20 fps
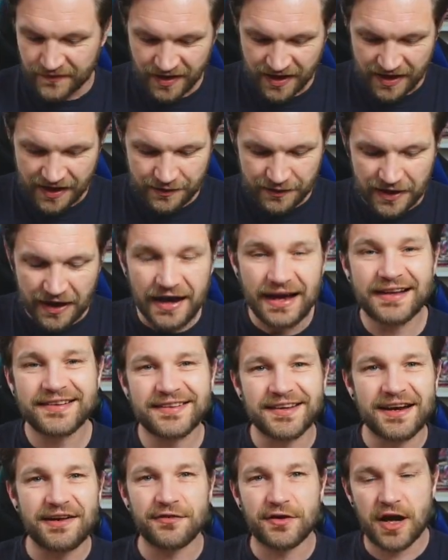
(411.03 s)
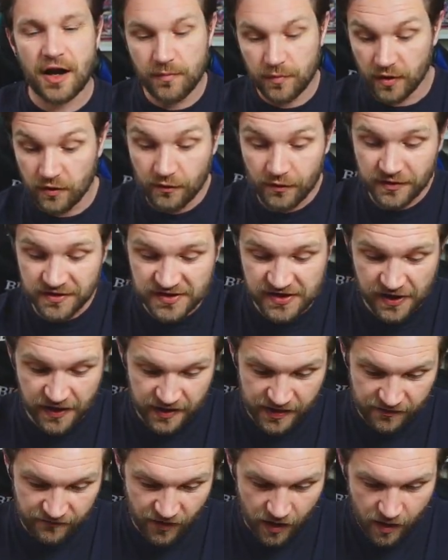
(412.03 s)
Here we go, here's another couple of
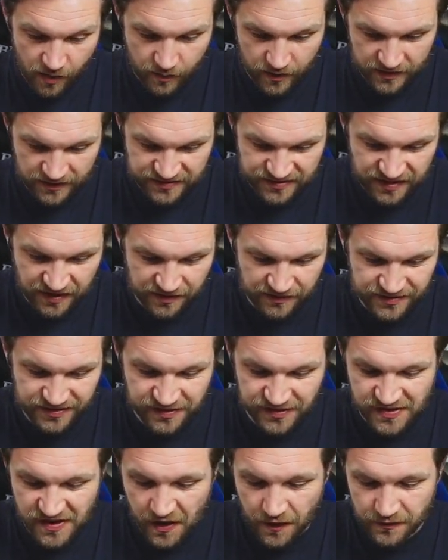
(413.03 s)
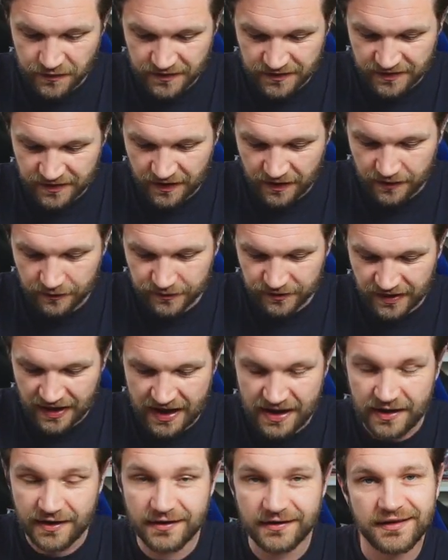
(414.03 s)
alternative artwork styles, the Totodiles,
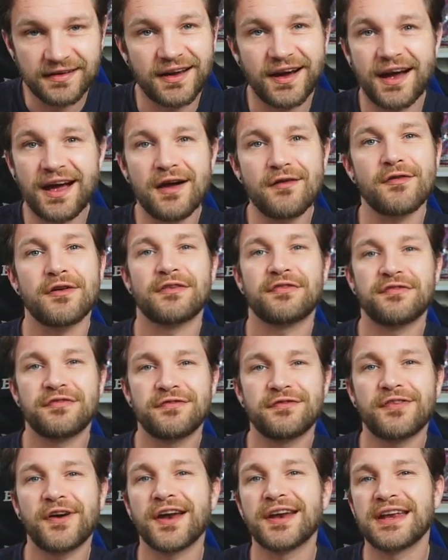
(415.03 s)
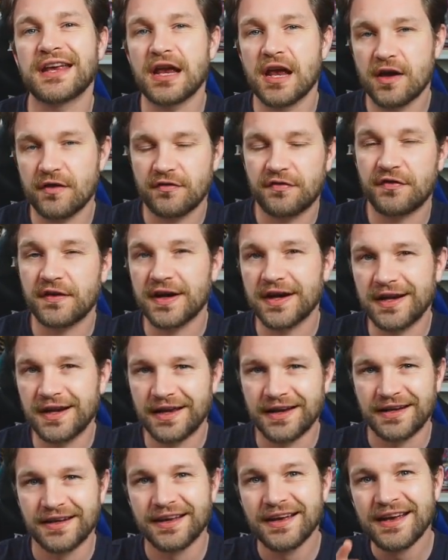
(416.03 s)
and I have a funny
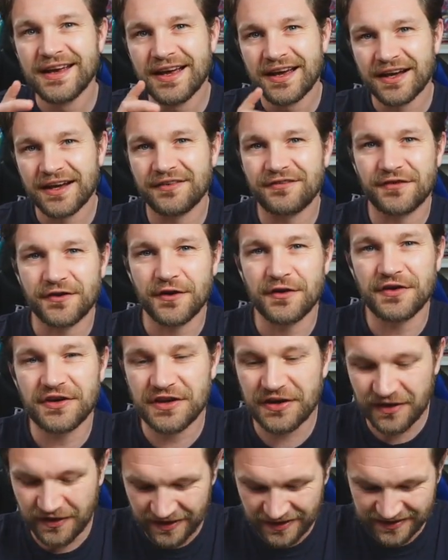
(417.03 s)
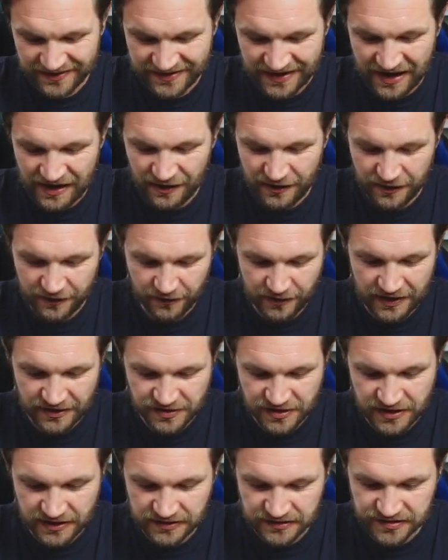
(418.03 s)
feeling a few of you guys out there are
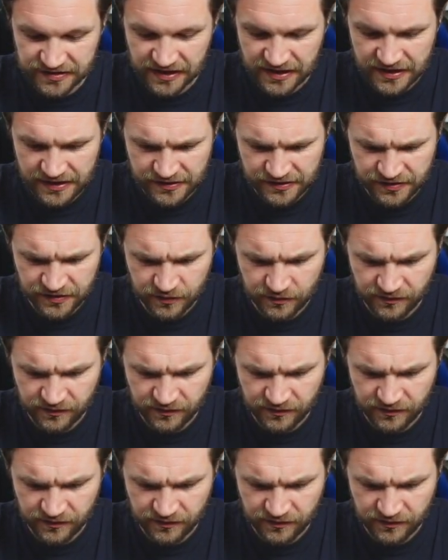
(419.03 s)
actually going to say these are your